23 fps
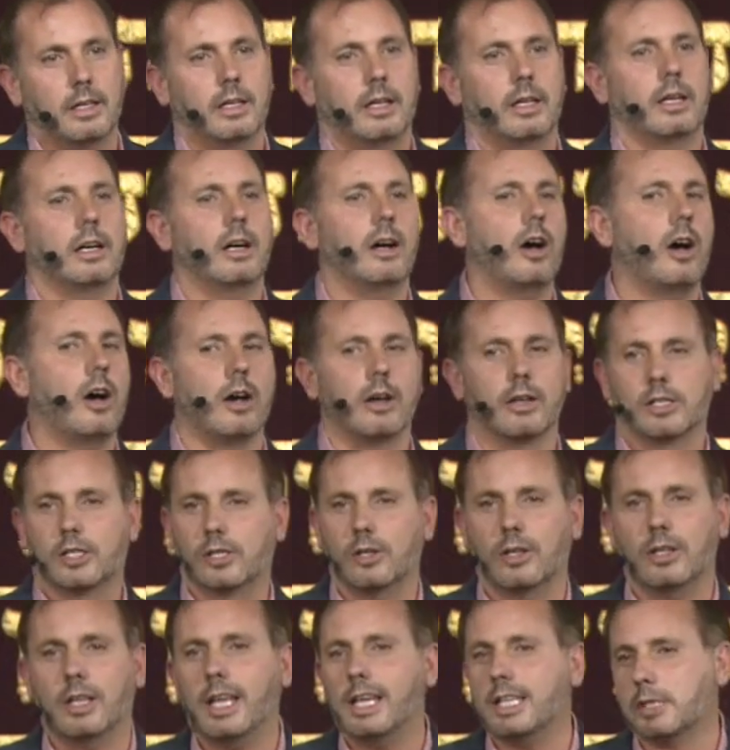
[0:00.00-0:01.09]
Oh,
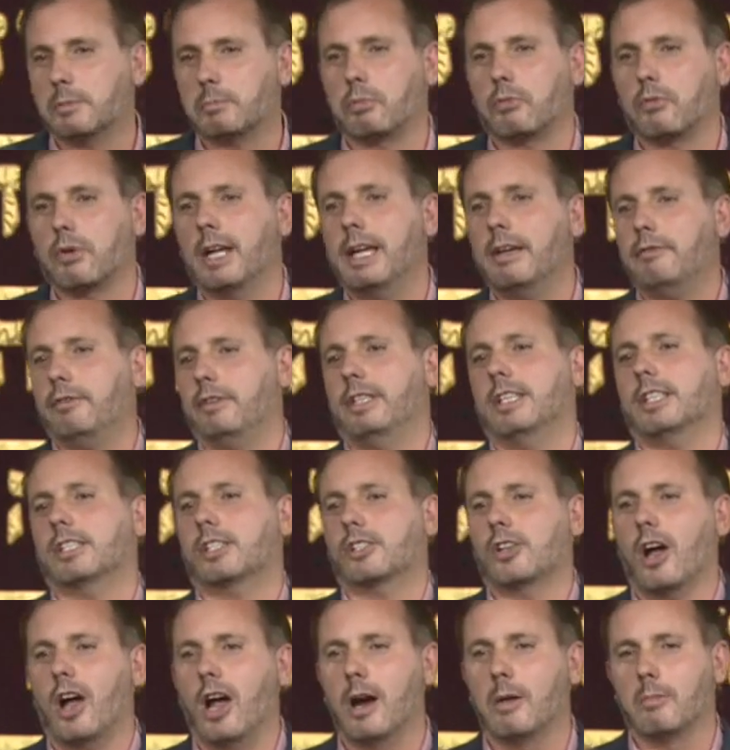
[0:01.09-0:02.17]
so let's pray for the
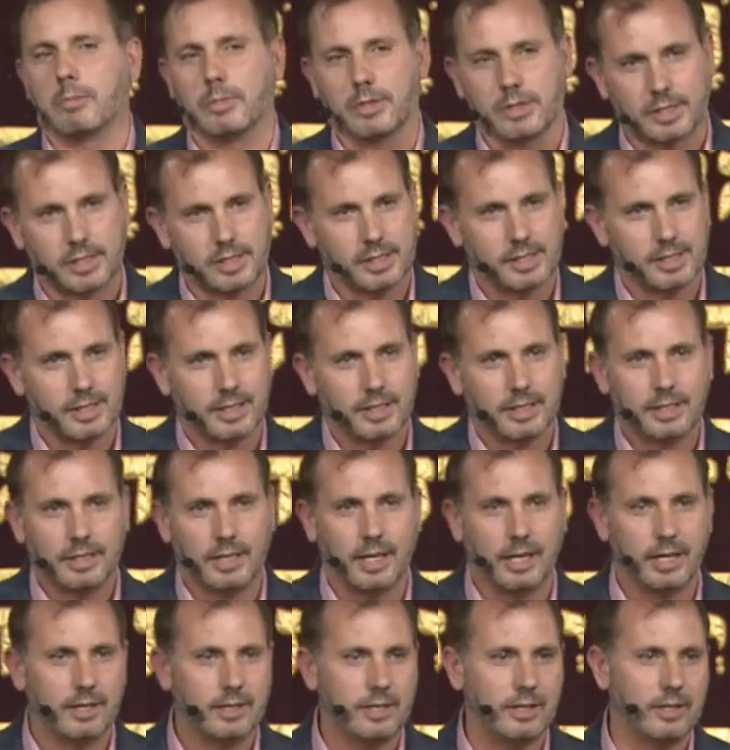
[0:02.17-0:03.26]
storms.
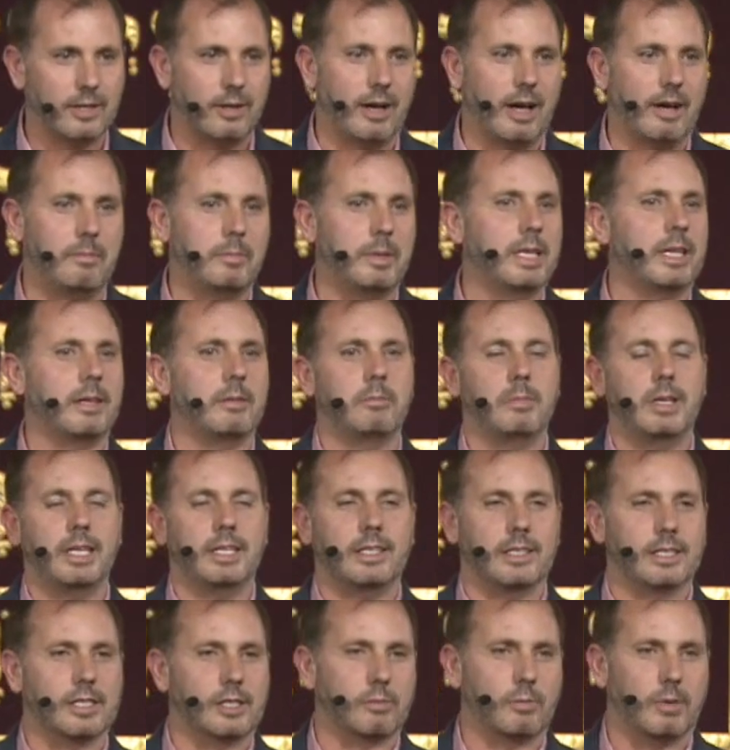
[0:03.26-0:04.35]
Now, you know, I've been in
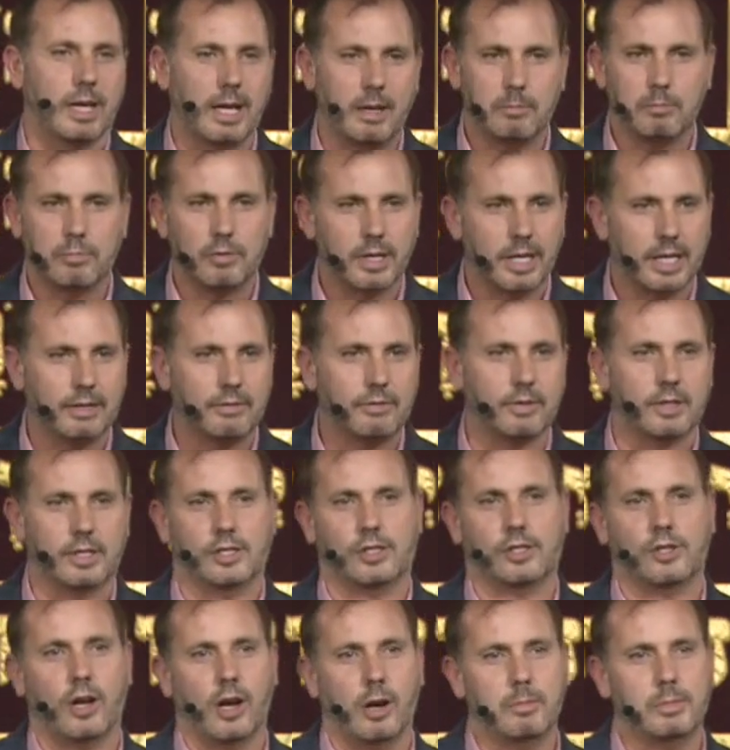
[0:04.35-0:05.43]
meetings where I'm praying for the
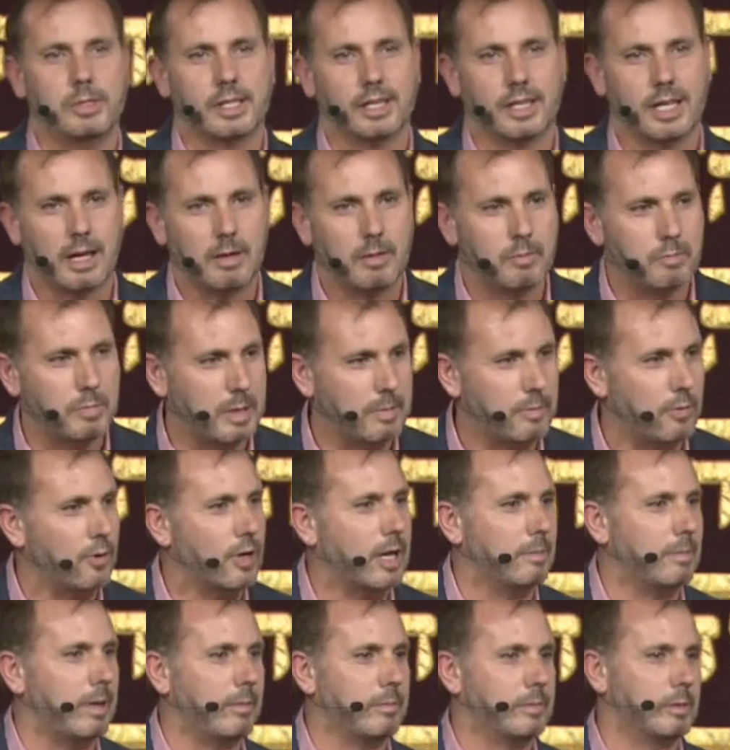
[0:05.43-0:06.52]
storms to come. People
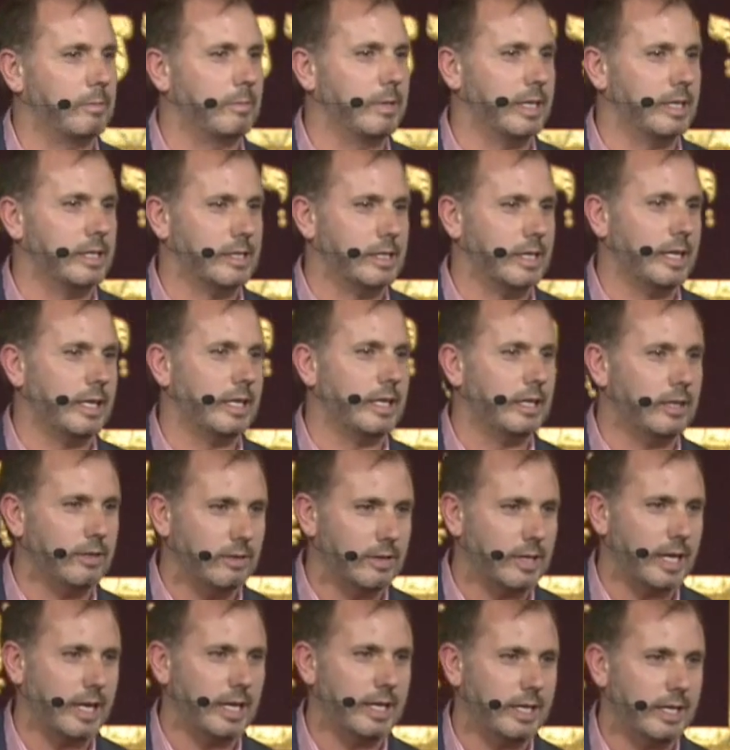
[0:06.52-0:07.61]
come up to me and say, you know,
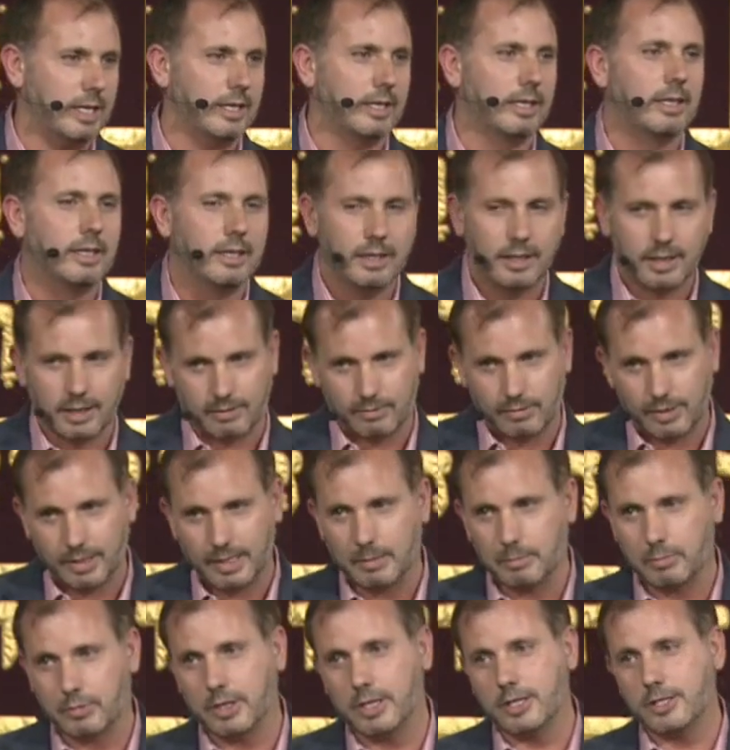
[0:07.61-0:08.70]
Kenny, I really
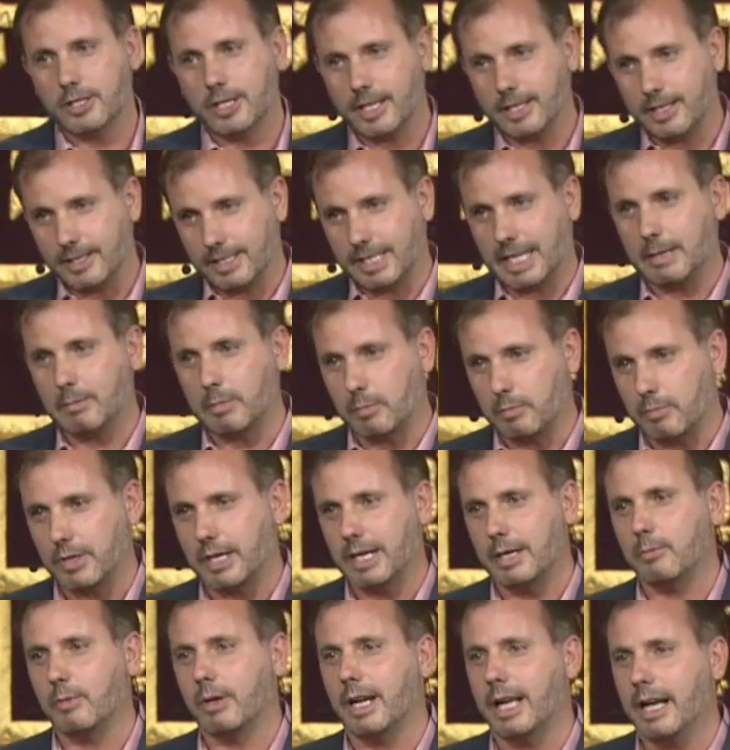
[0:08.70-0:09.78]
appreciate the time of
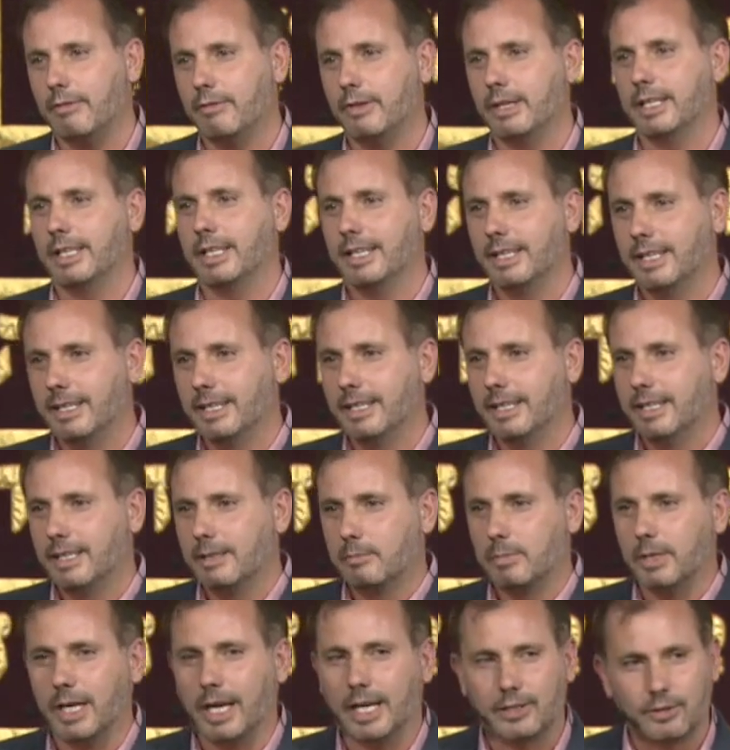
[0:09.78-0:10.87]
prayer we're having,
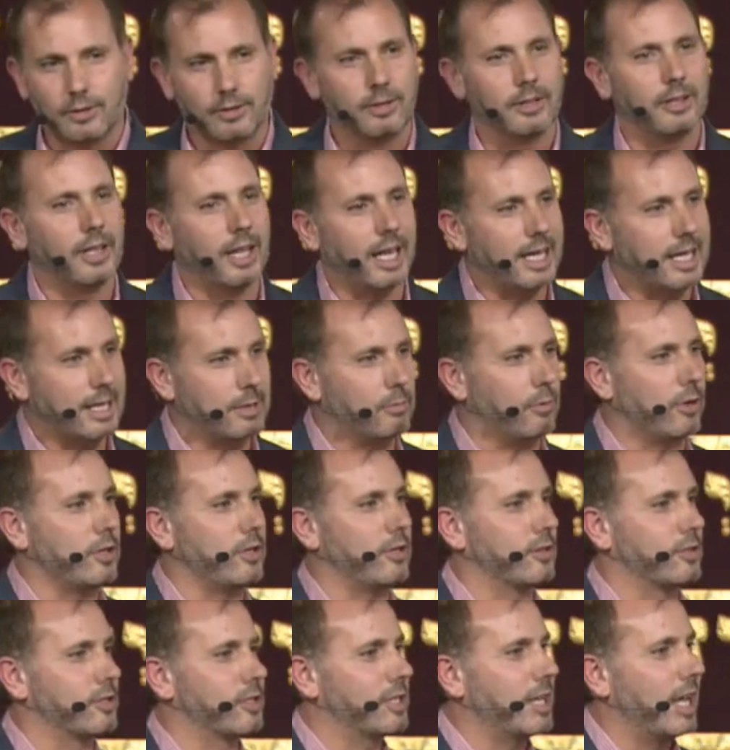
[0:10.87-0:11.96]
but I don't like what
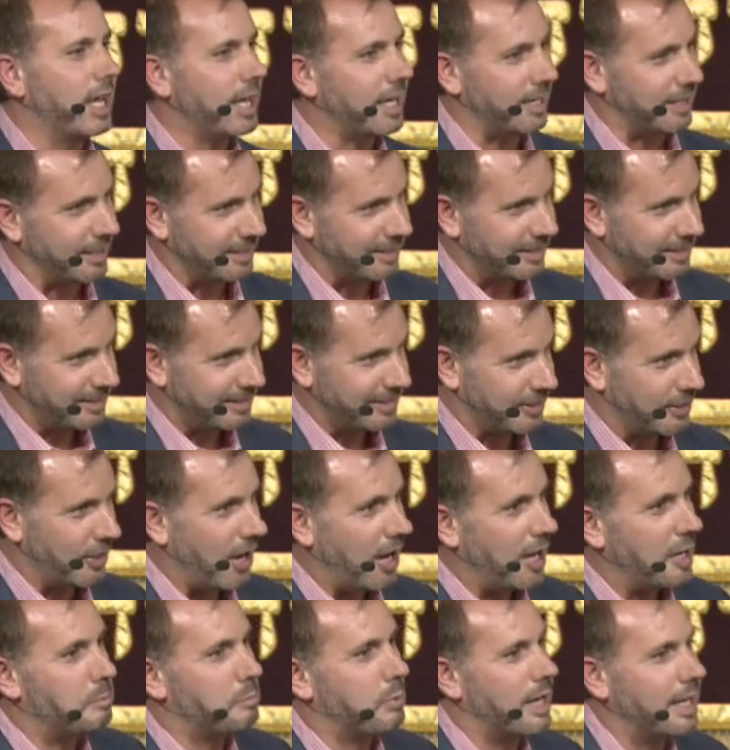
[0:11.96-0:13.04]
you're saying.
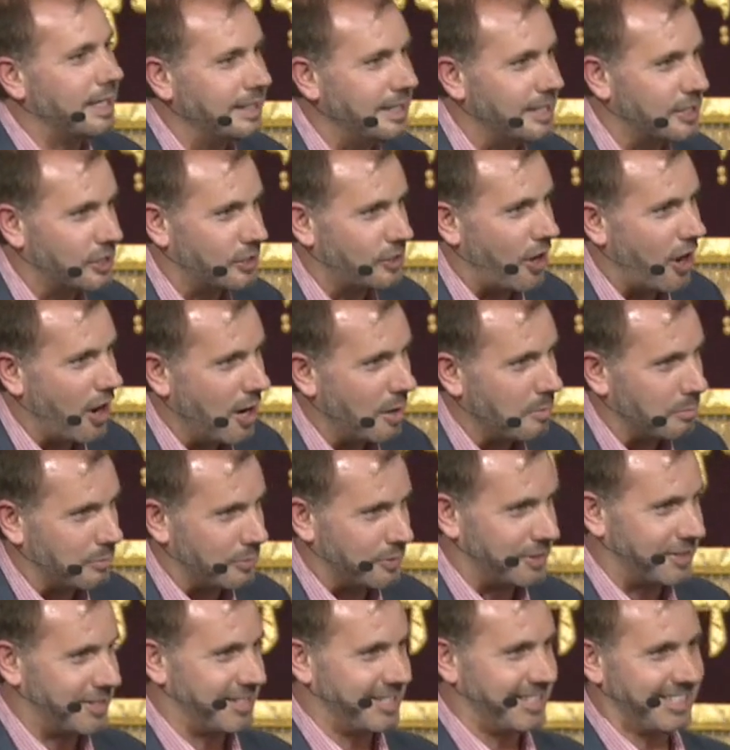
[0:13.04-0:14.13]
God, bring the
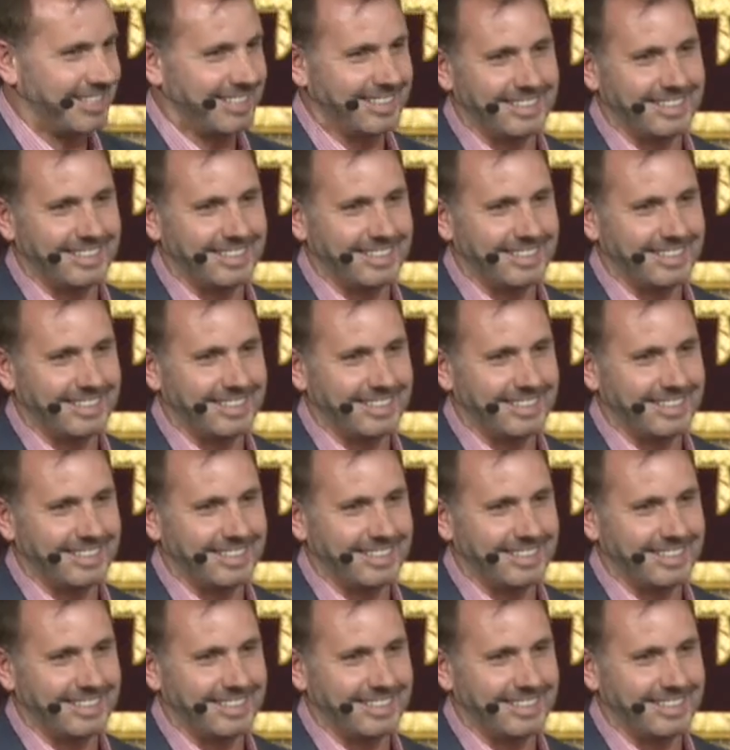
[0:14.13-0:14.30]
storms.